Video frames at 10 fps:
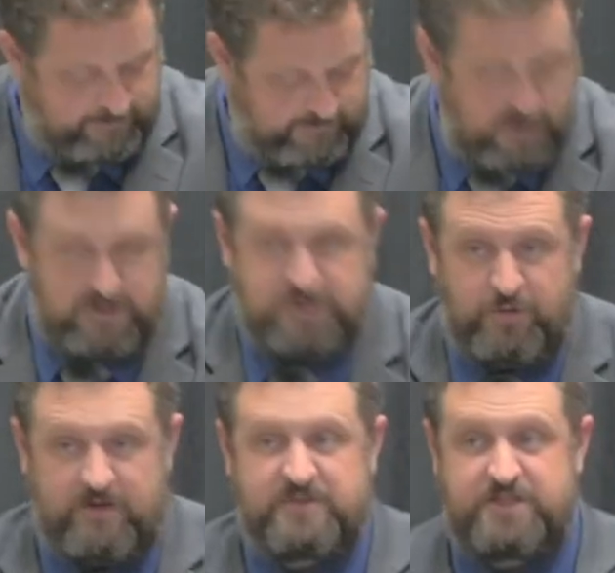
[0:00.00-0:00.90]
He would just
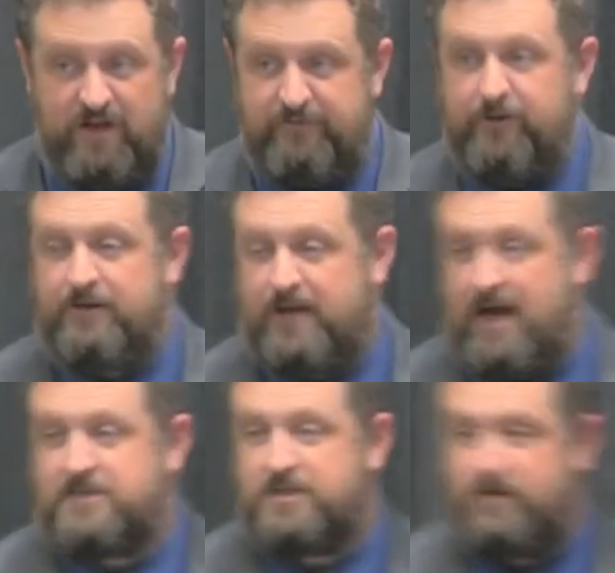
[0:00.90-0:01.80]
would have suffered the
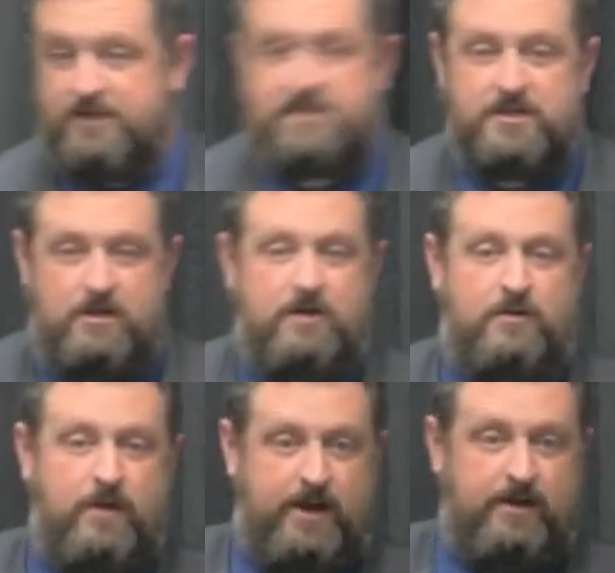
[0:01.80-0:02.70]
consequences along
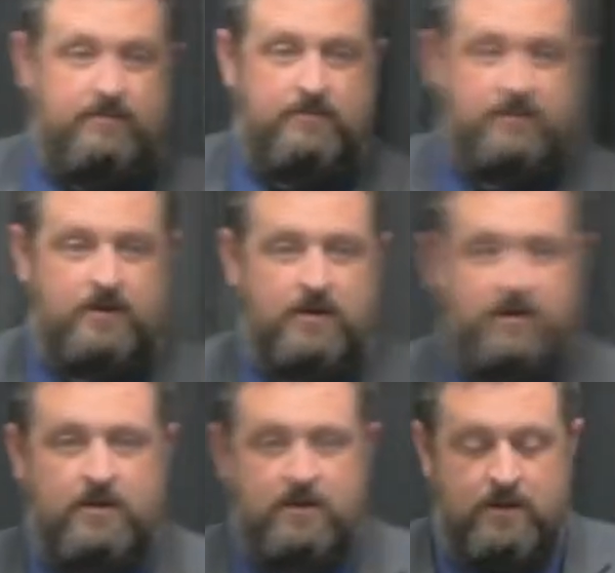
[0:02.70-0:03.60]
the way
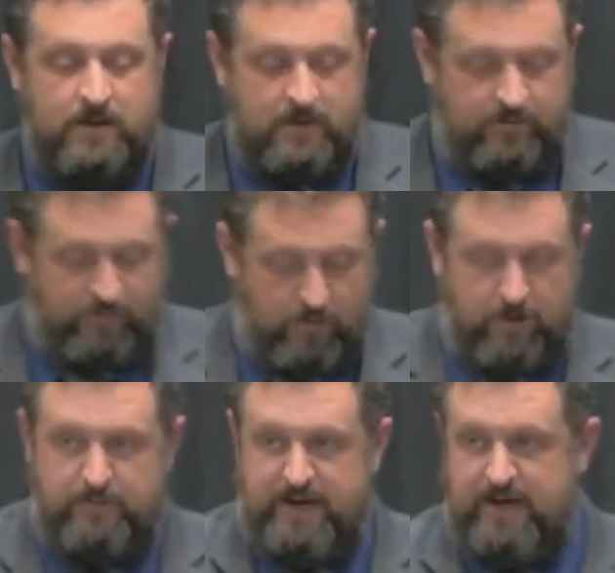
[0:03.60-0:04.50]

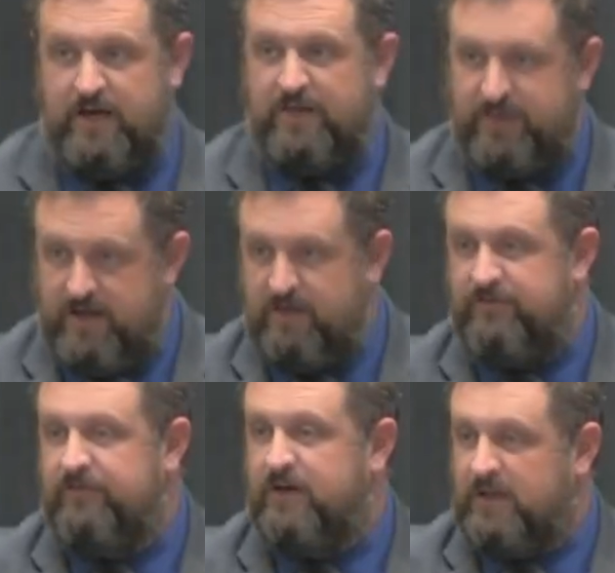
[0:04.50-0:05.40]
for being a
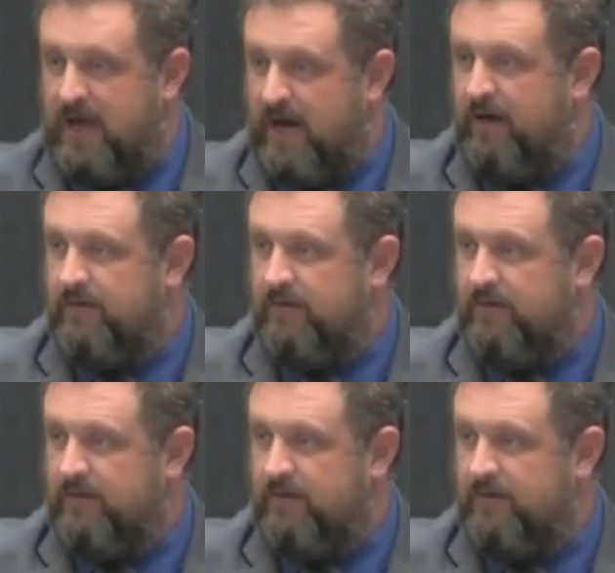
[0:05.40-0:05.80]
thief and a liar.